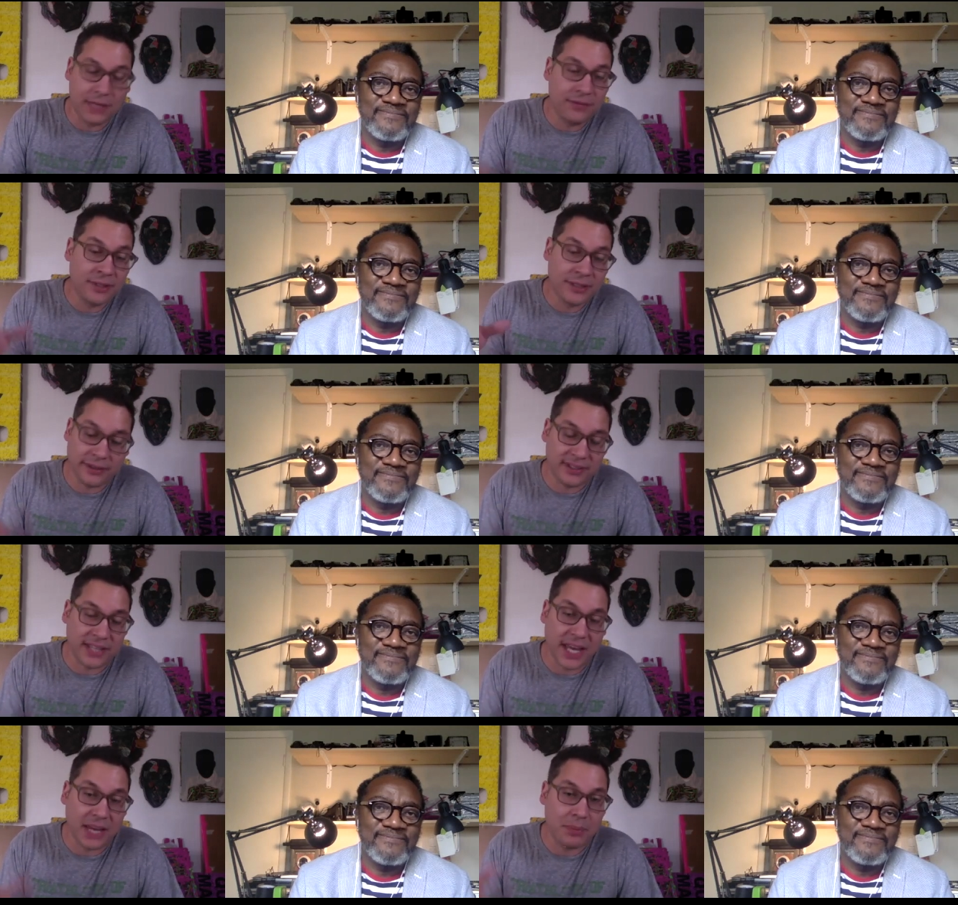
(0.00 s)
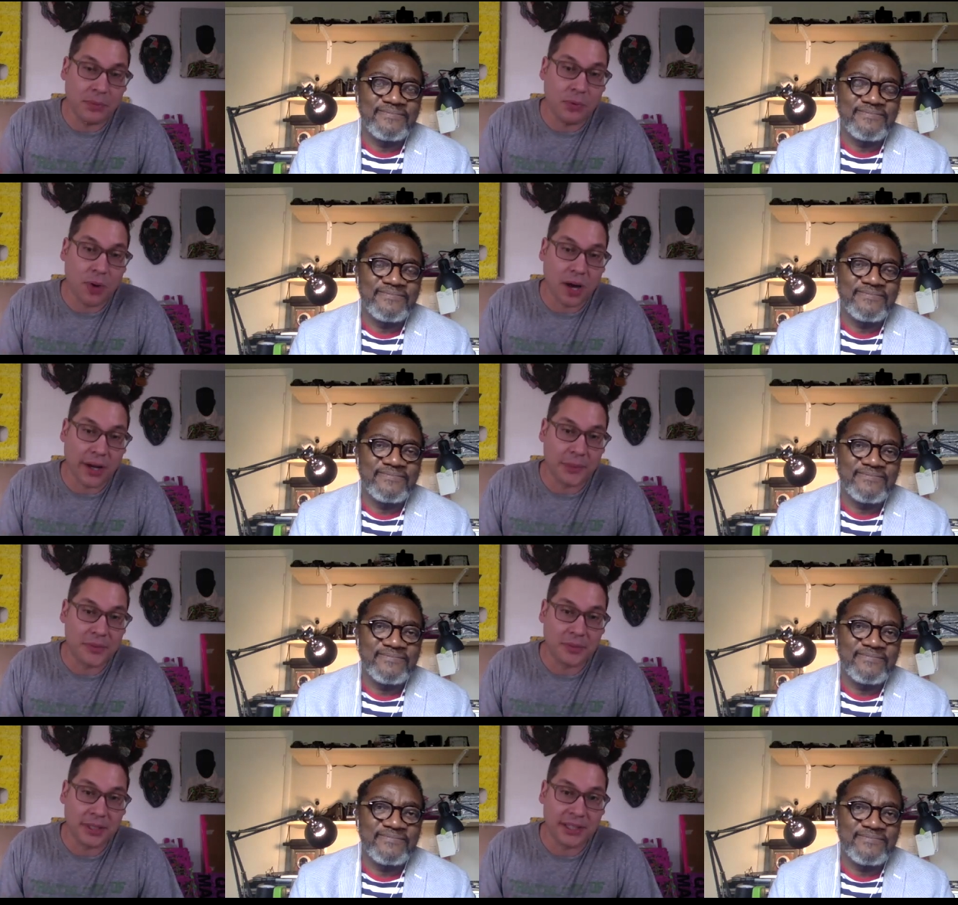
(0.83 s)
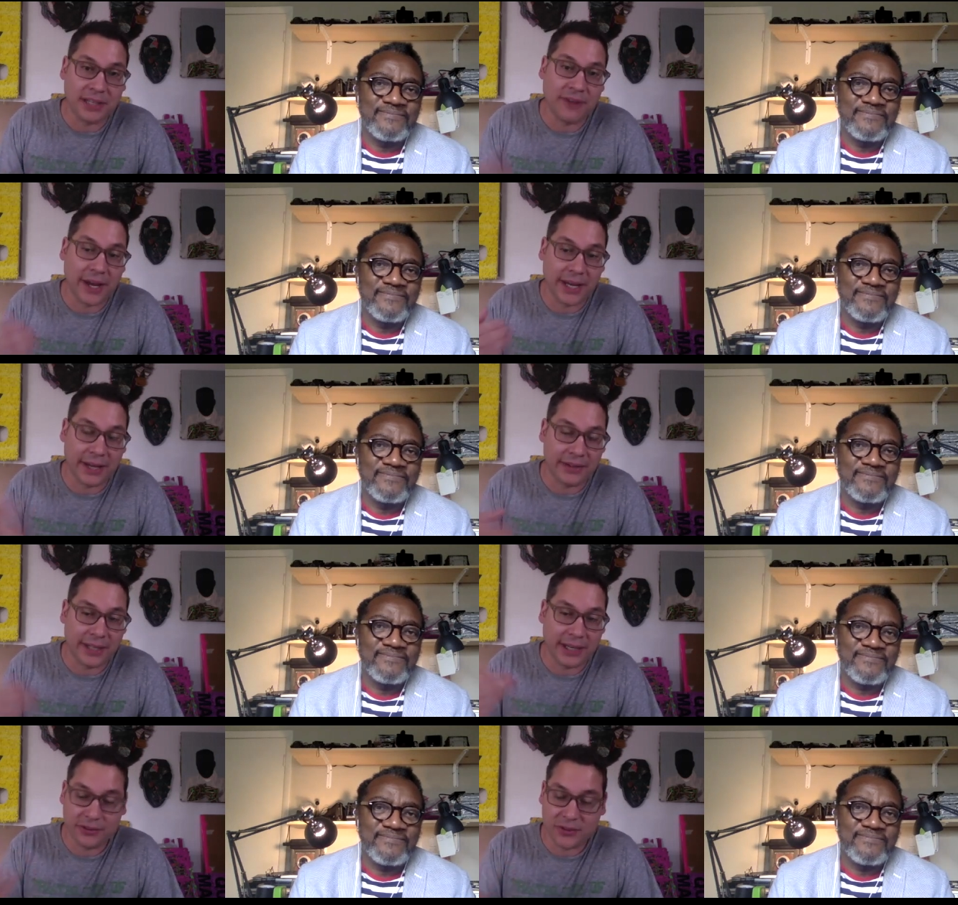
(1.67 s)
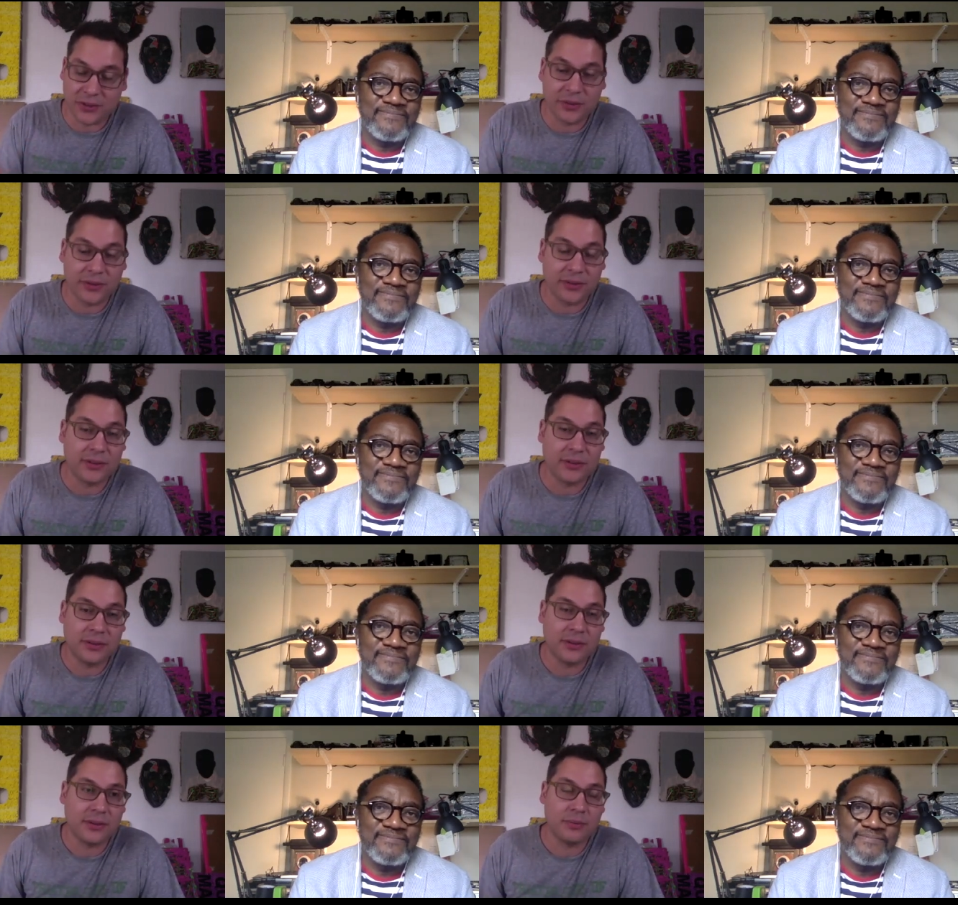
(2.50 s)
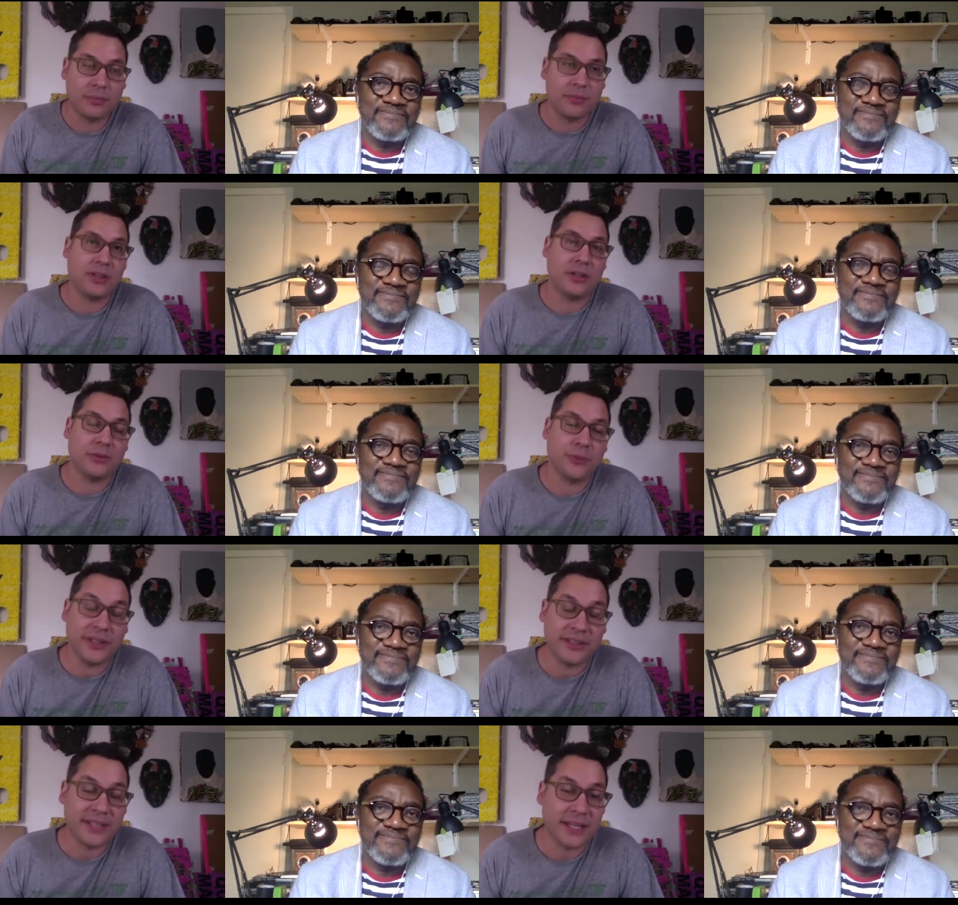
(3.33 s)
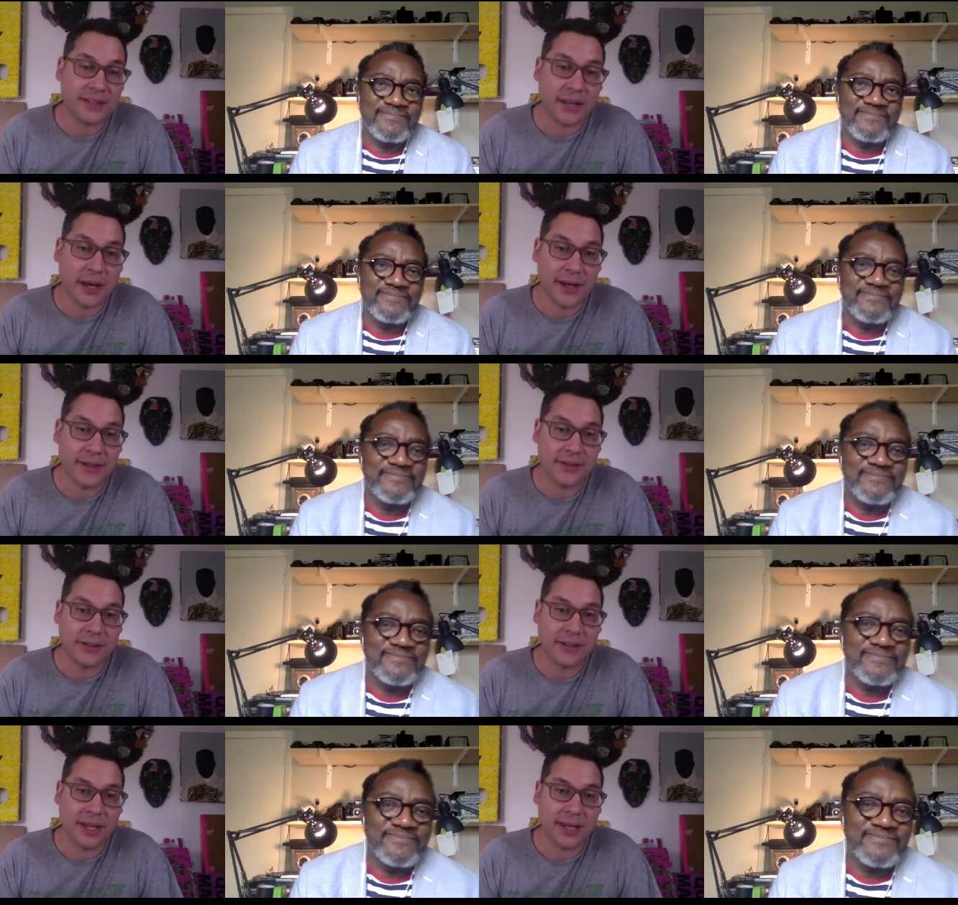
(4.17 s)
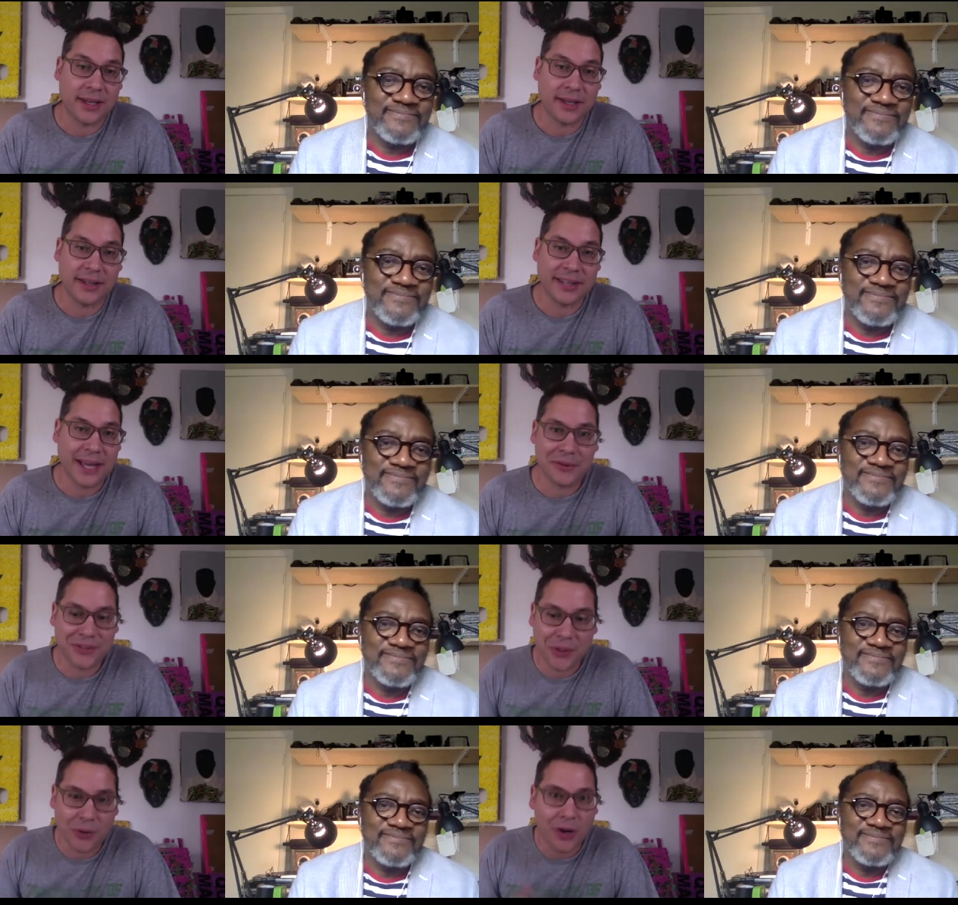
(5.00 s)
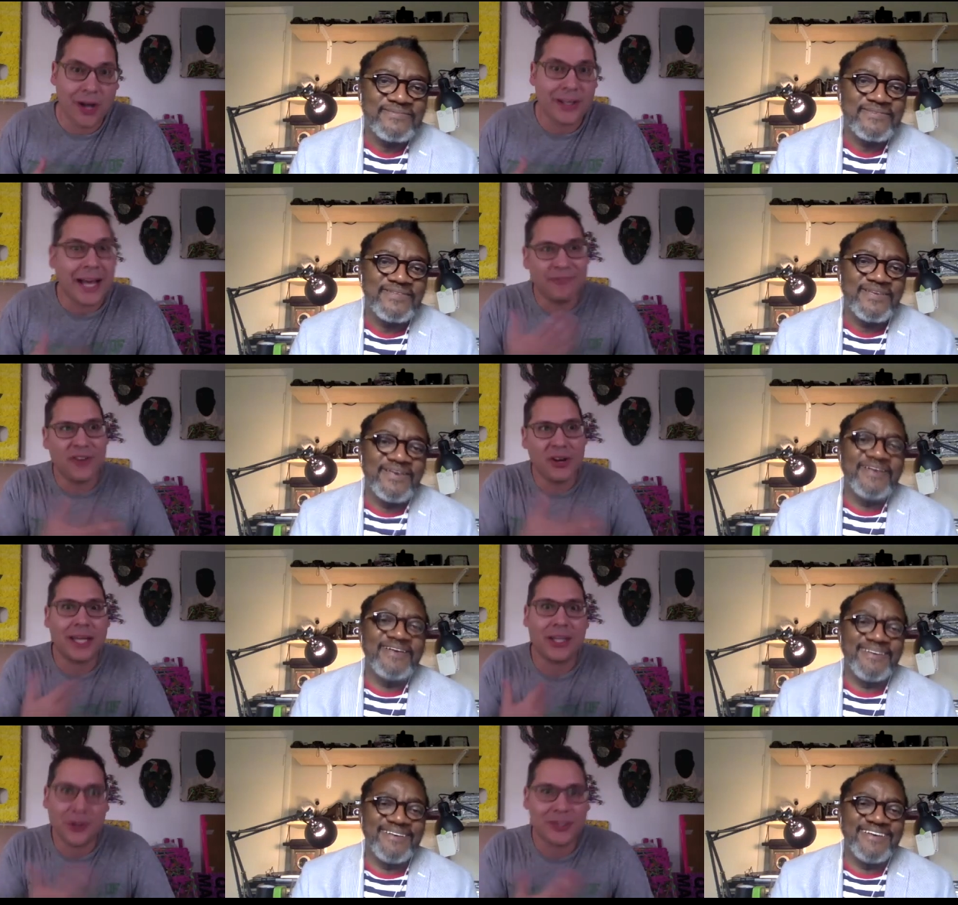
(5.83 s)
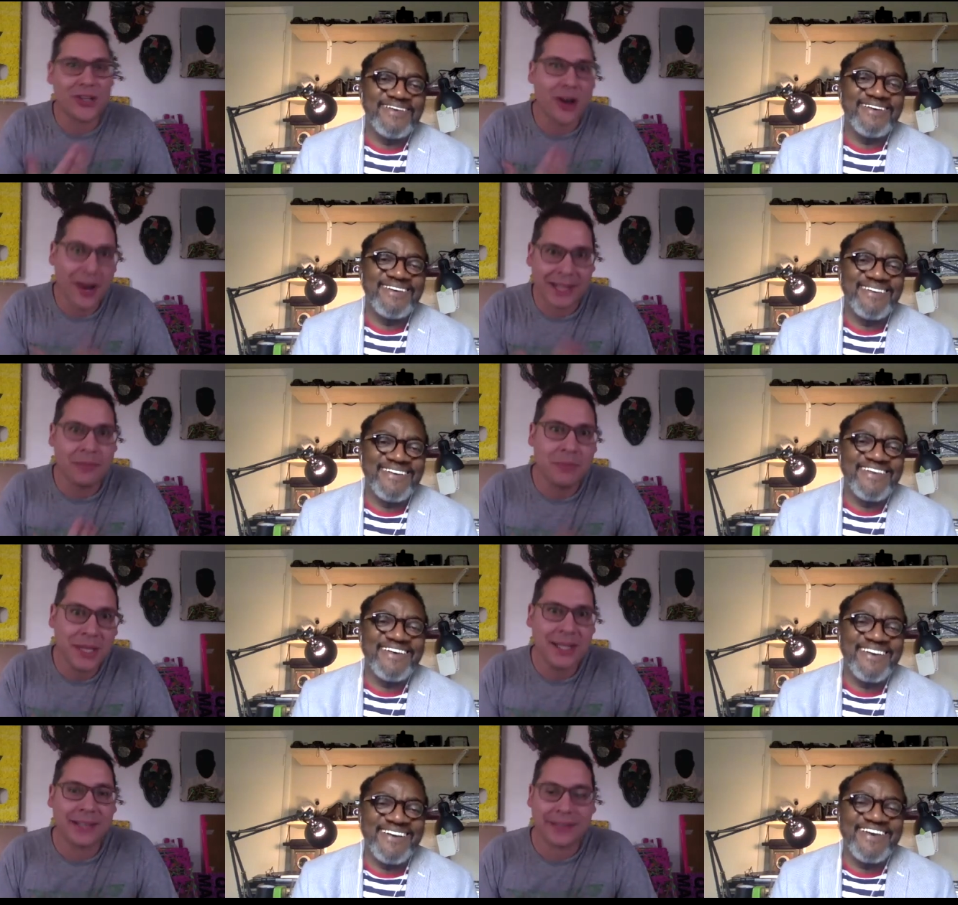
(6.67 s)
Speaker 1: to this day people walk up to me and they find out that i was doing those uh, real estate signs or like that was so i felt like you were talking to me it's like